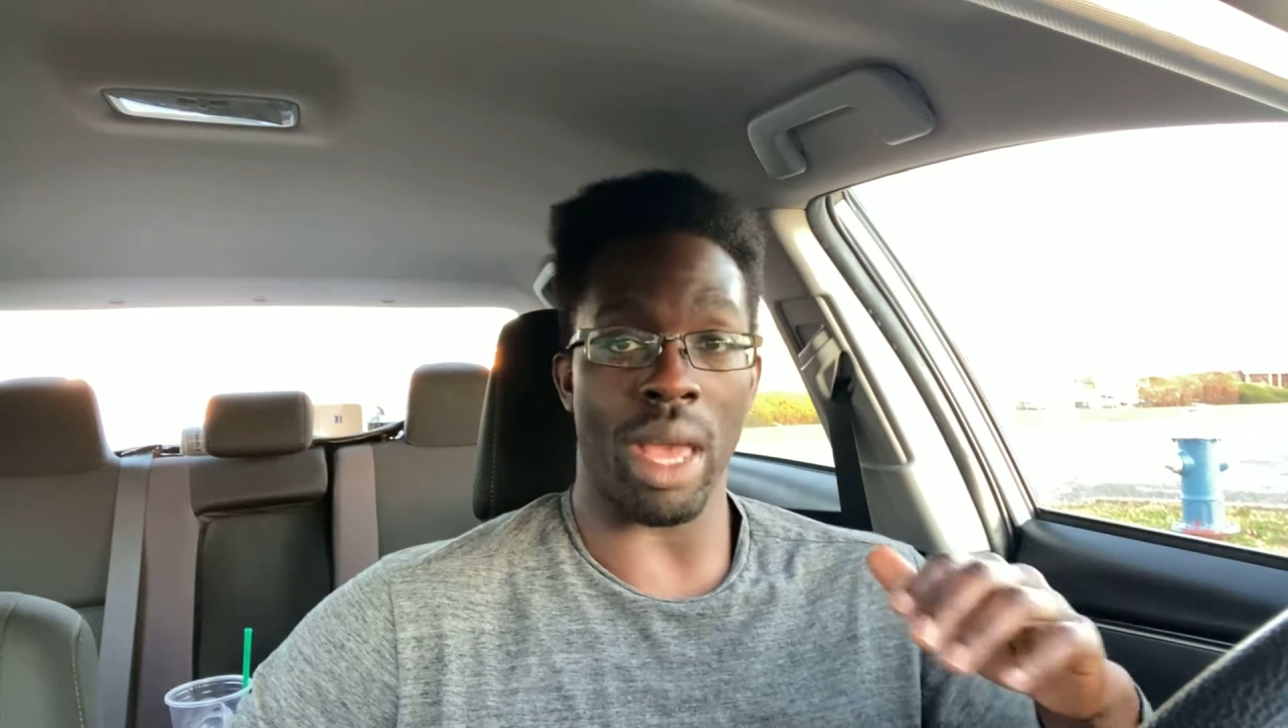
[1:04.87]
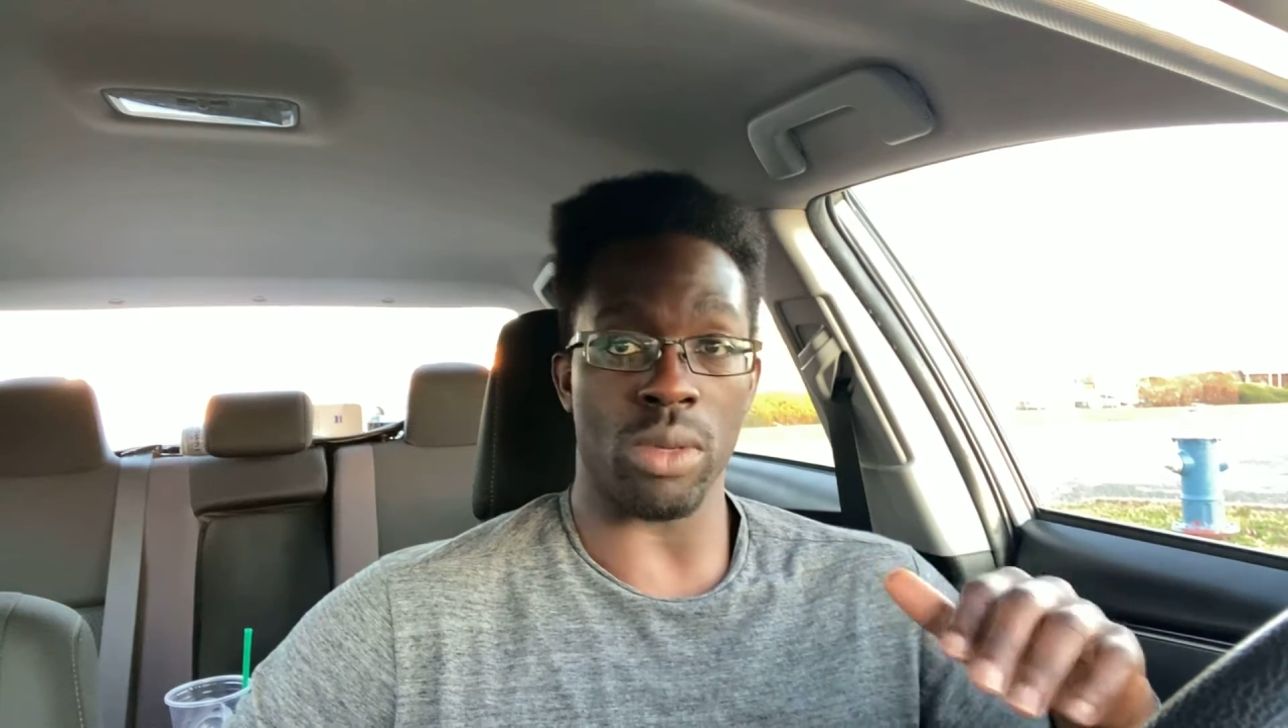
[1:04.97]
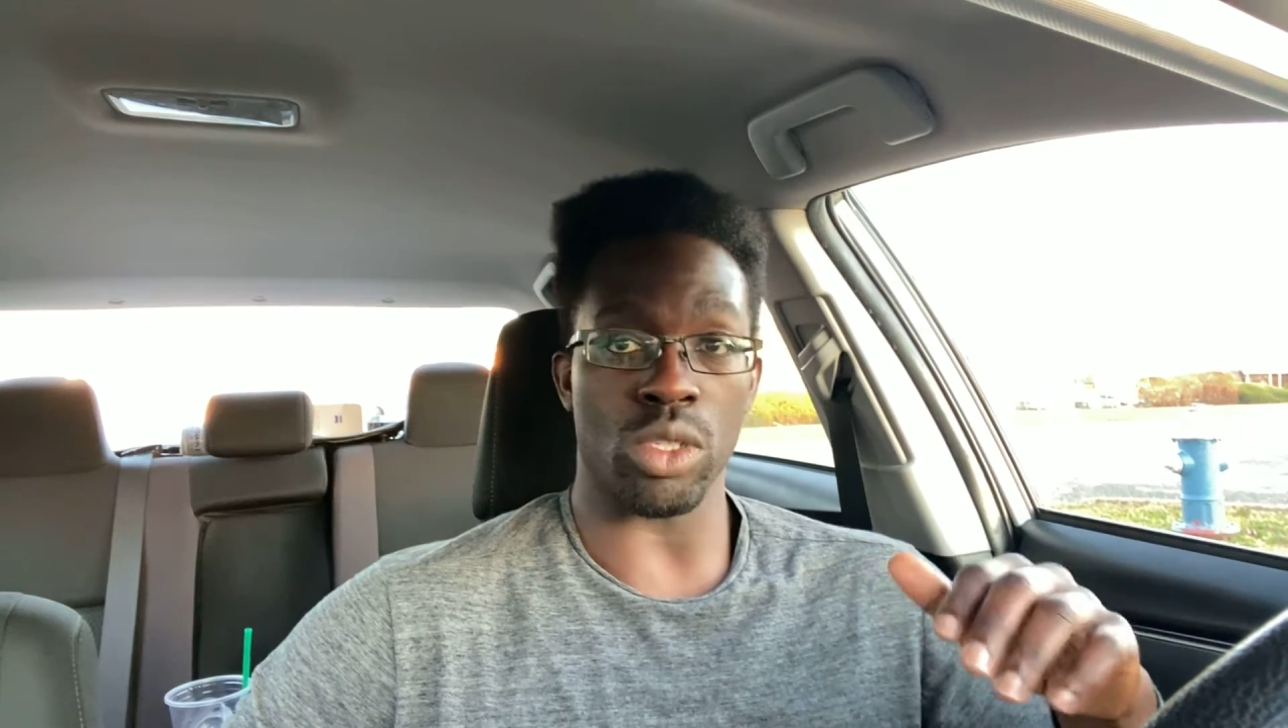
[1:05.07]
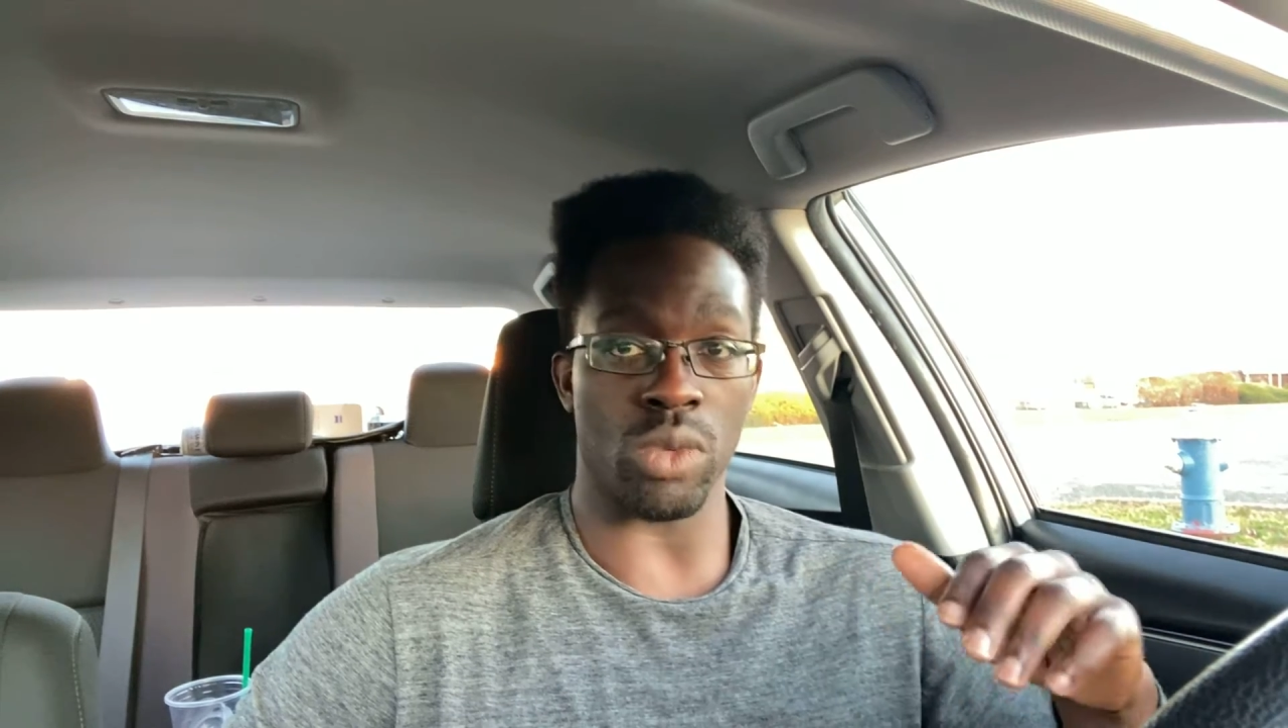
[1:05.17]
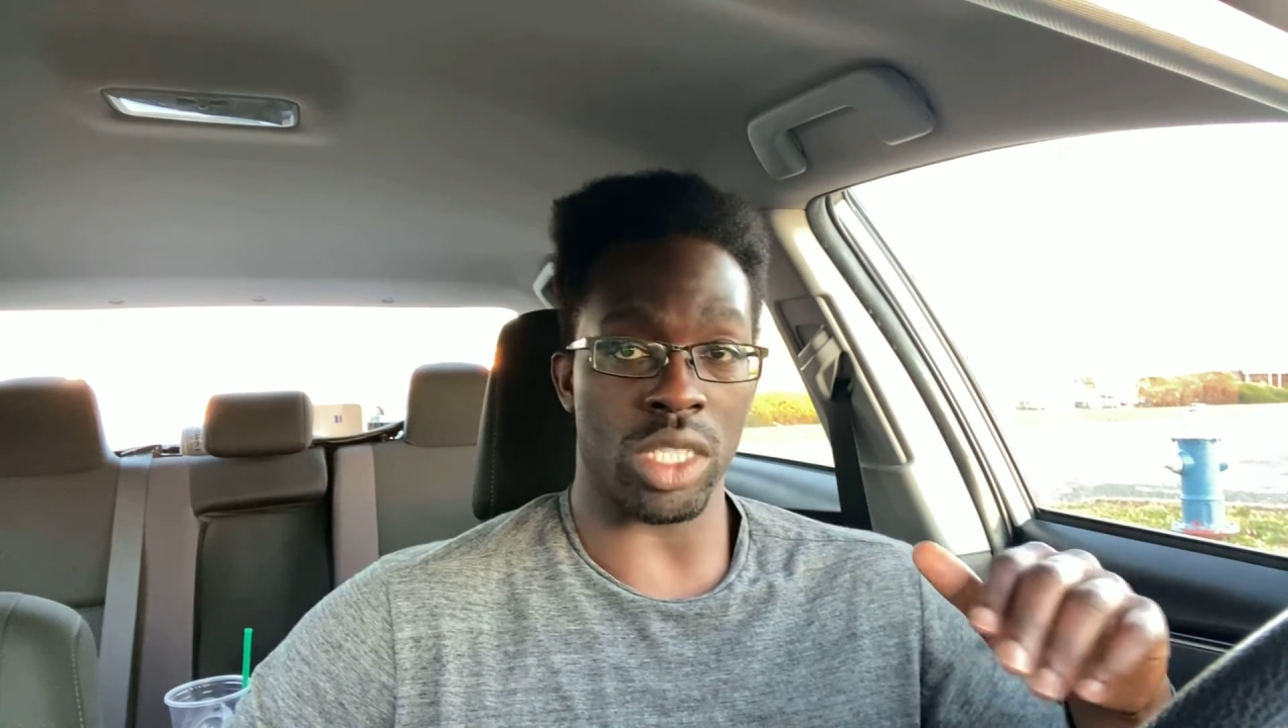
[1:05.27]
able
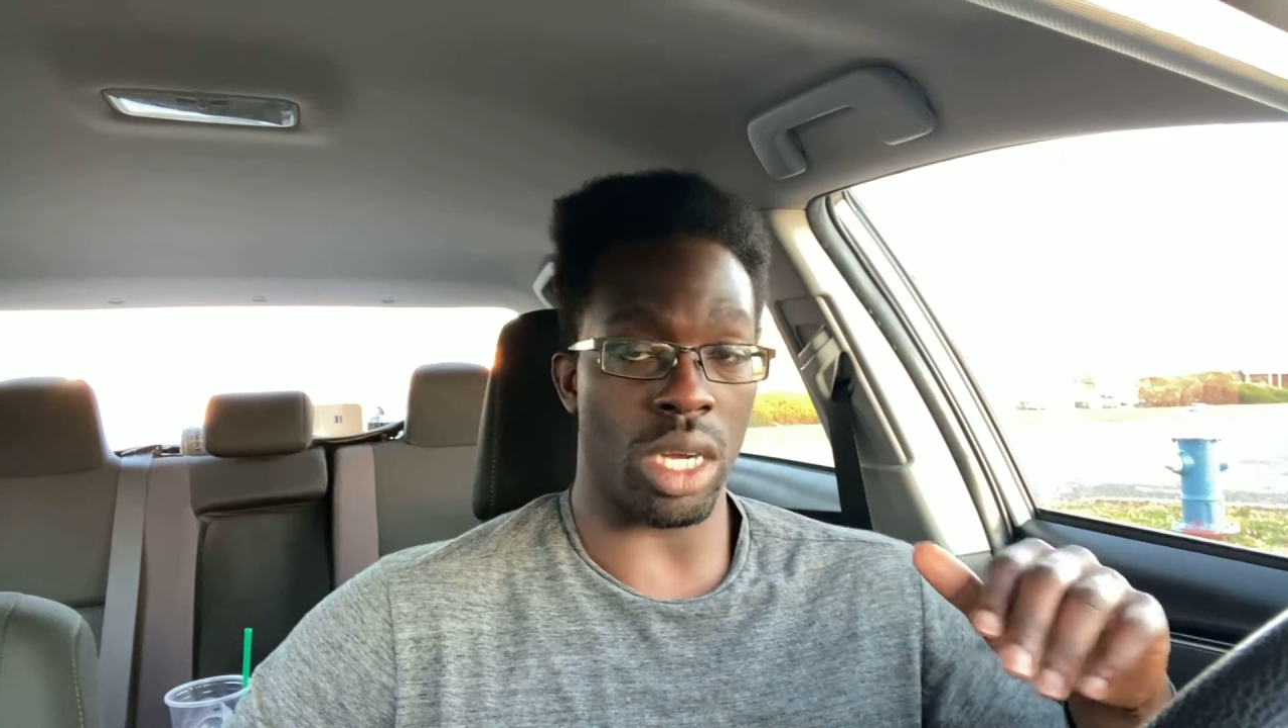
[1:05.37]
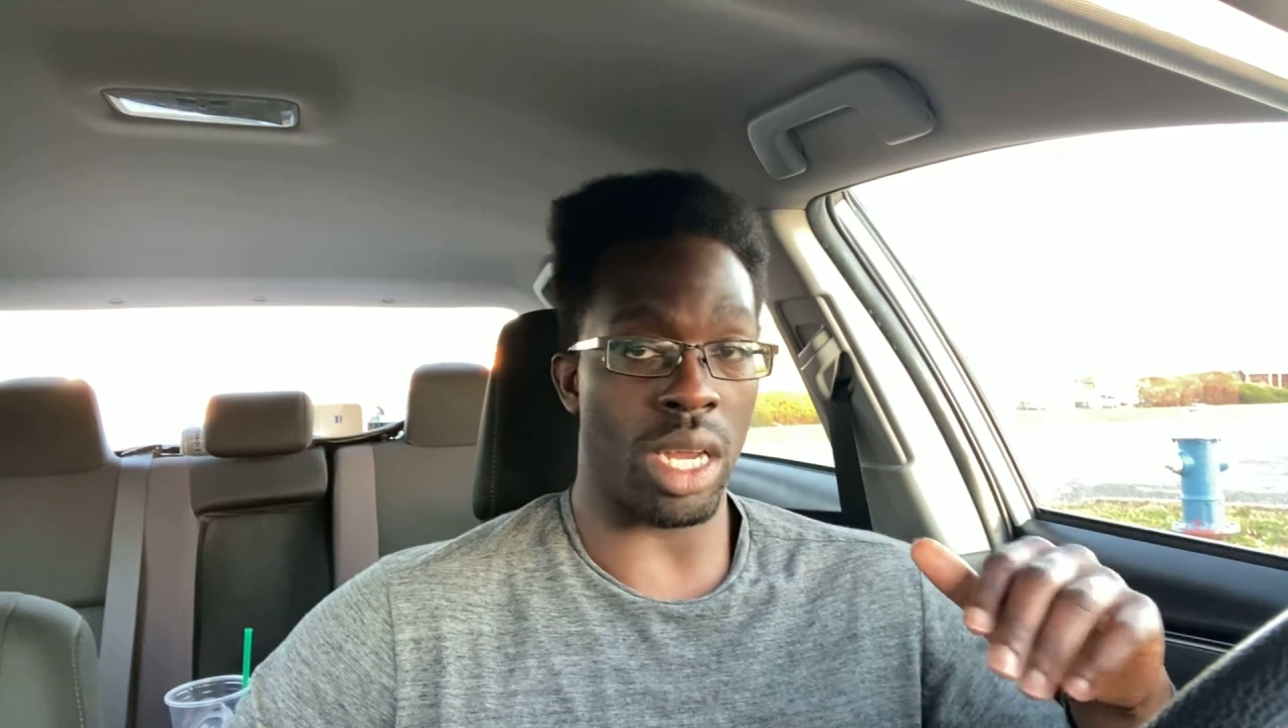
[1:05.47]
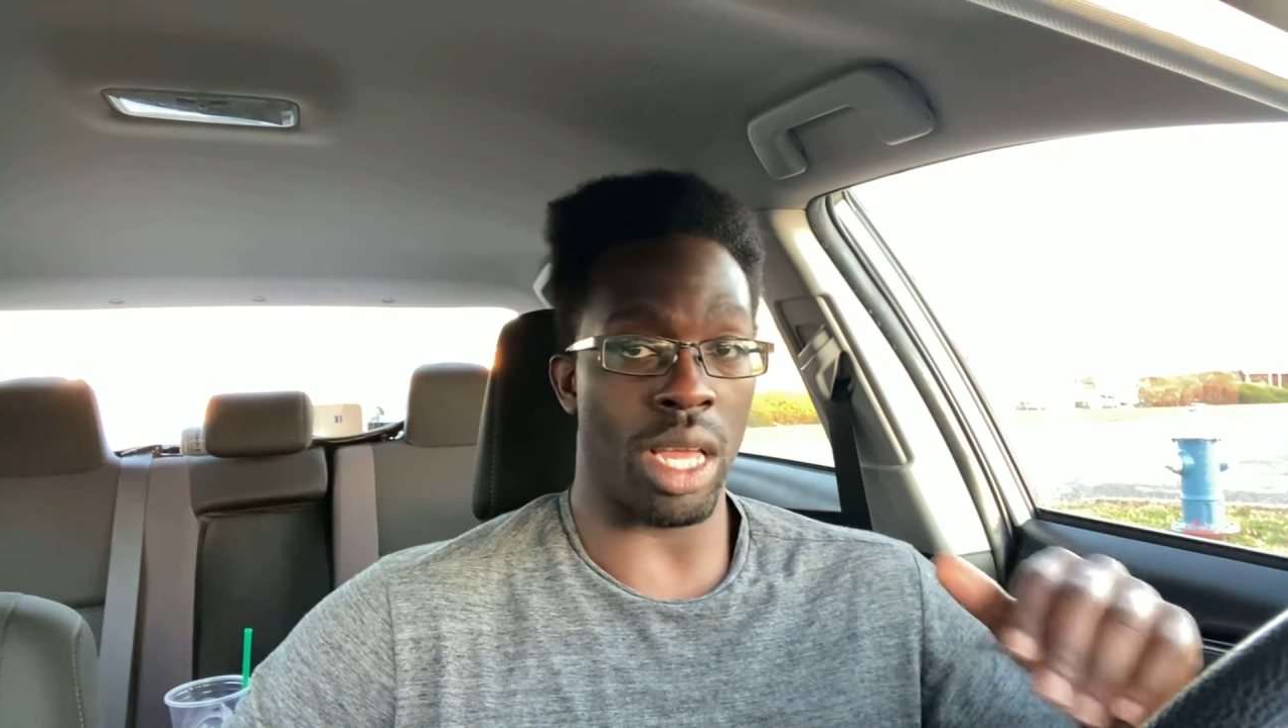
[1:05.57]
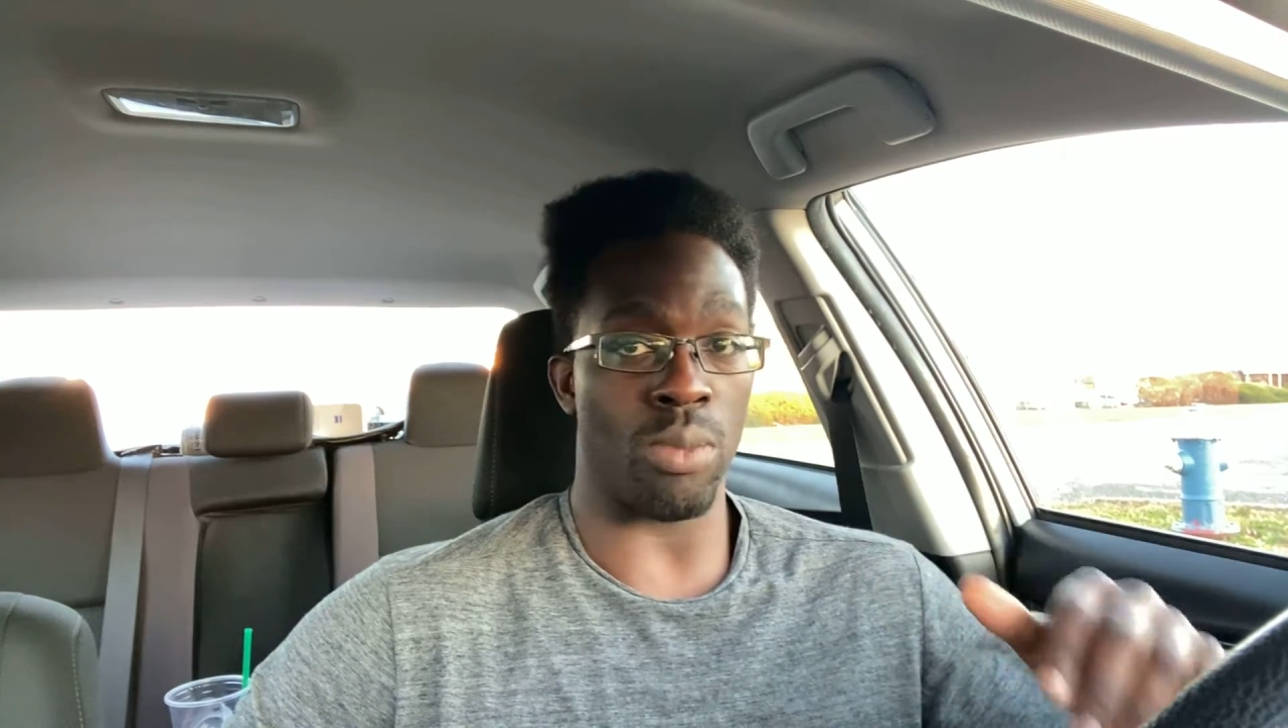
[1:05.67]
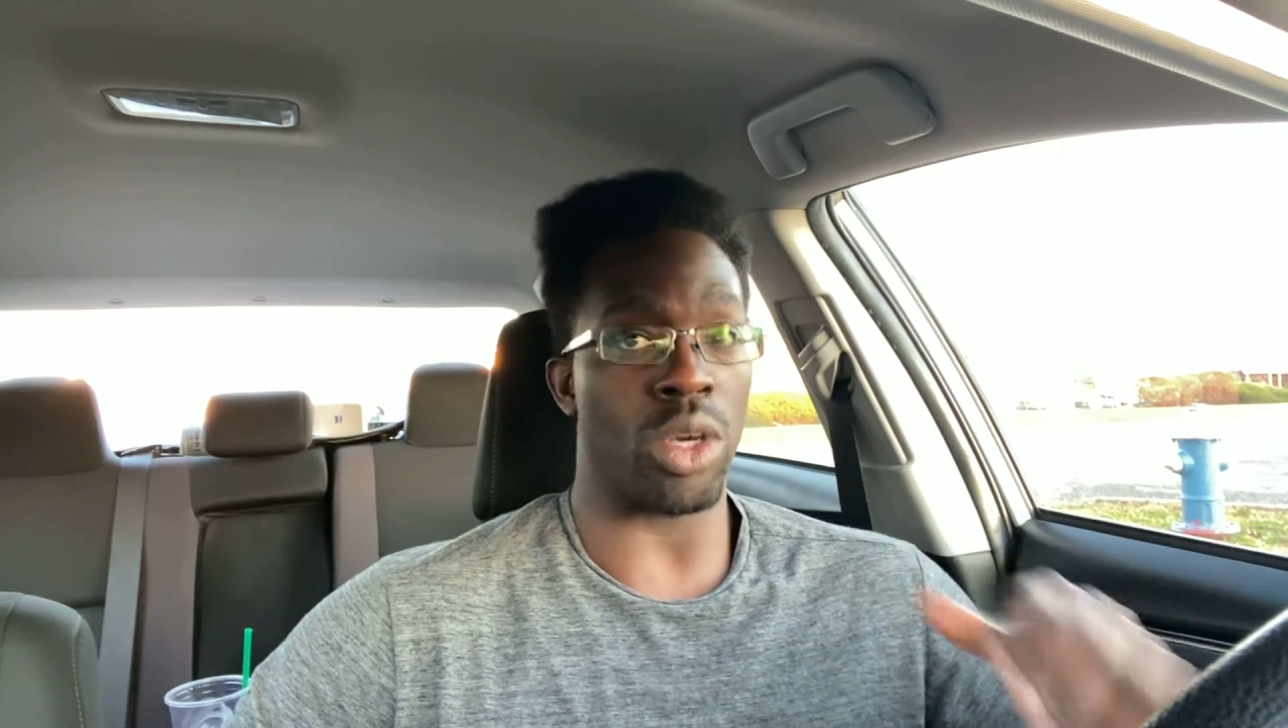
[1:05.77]
to regenerate
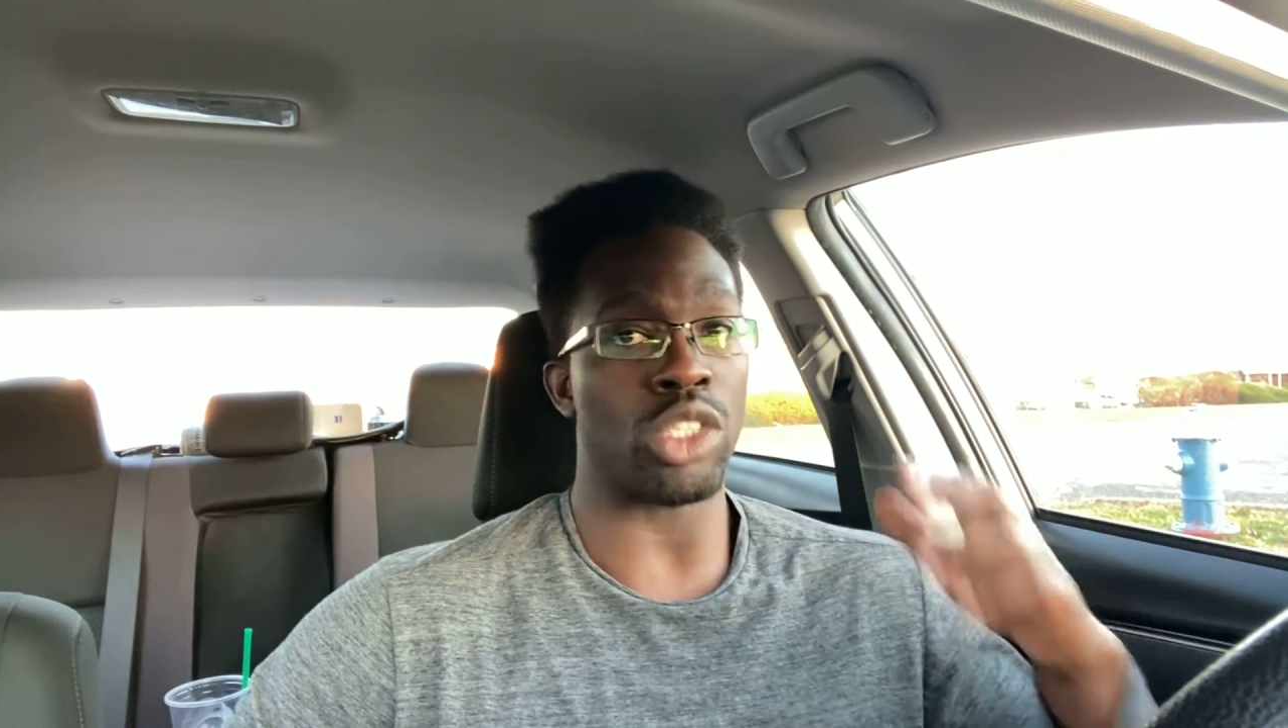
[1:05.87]
anymore.